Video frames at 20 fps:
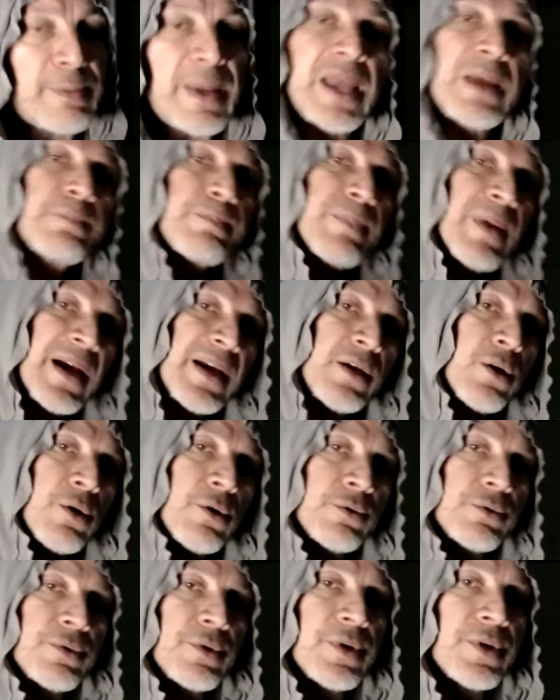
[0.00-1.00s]
make my
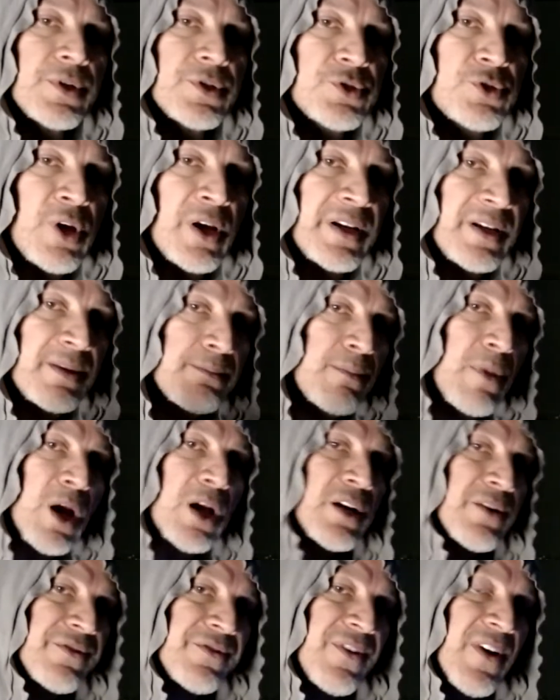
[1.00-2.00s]
own, so I can
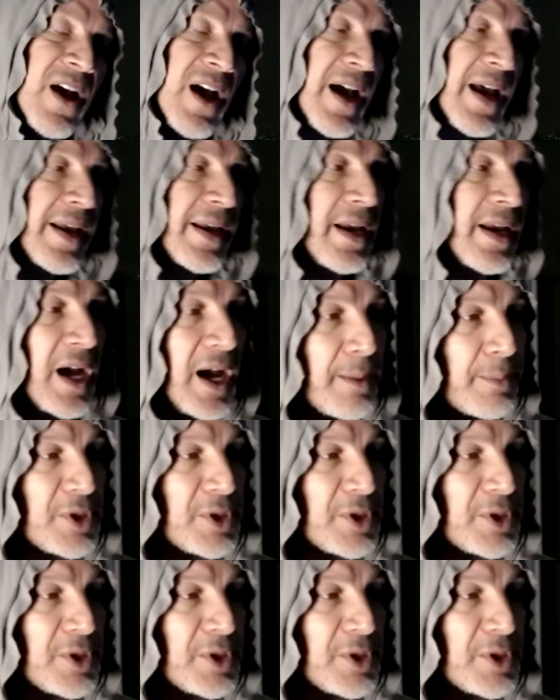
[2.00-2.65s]
modify how